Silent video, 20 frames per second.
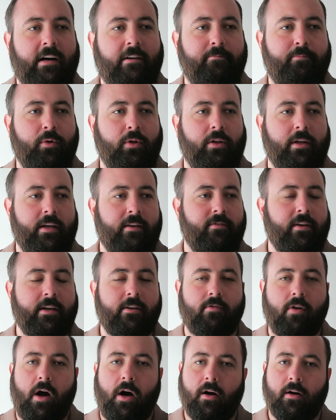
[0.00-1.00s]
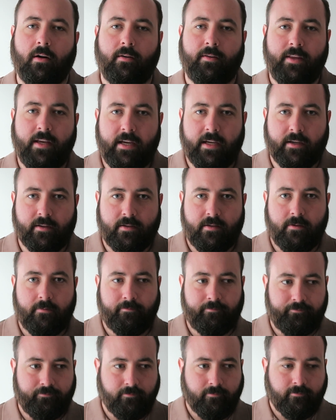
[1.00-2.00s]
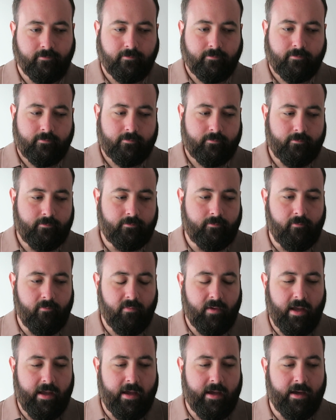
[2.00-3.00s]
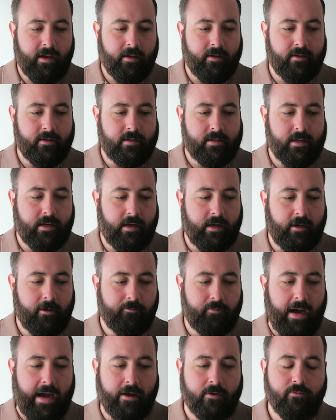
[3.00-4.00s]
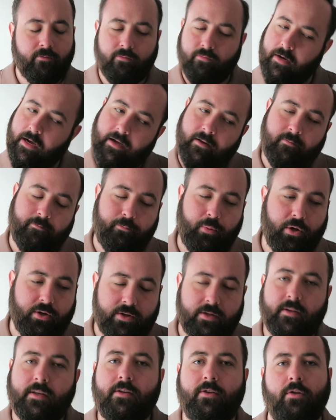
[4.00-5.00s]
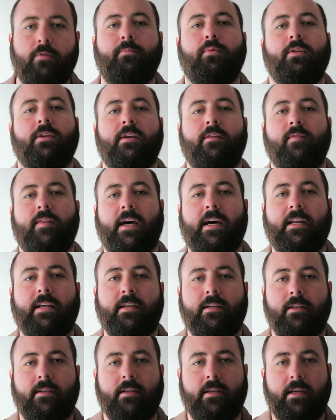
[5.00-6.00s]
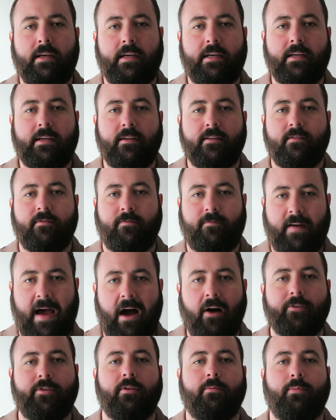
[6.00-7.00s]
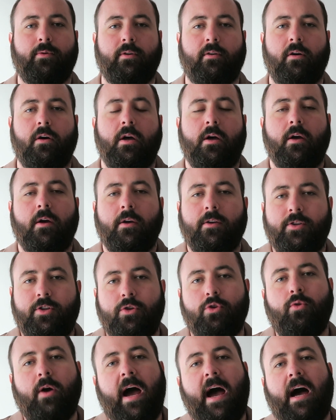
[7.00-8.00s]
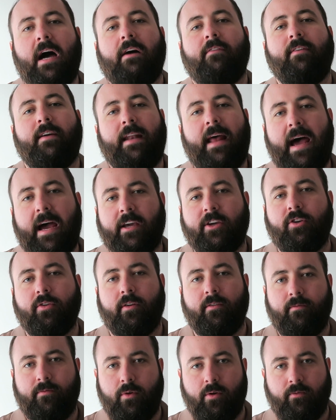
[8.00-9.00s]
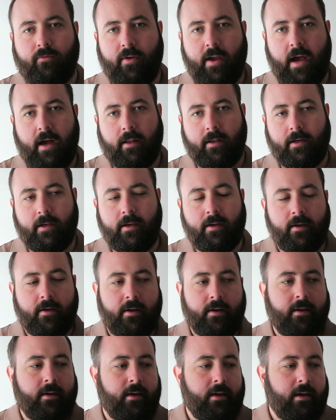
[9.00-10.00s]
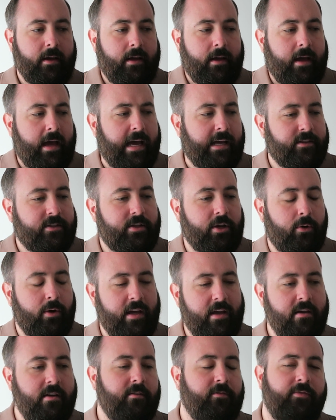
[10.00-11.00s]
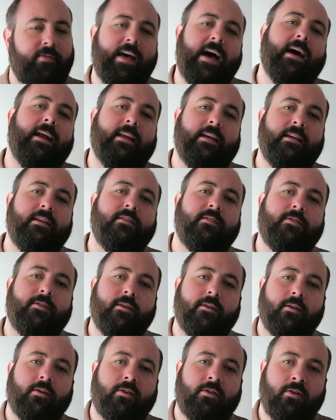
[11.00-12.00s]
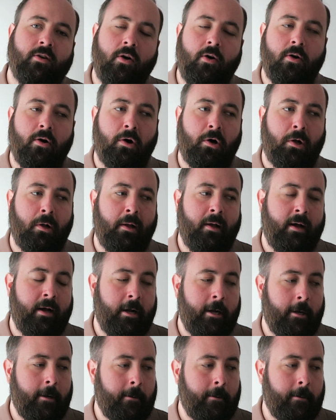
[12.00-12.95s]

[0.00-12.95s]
of believing wrong things. And I personally do believe that it is valuable to have an accurate view of reality. And so if that is your goal,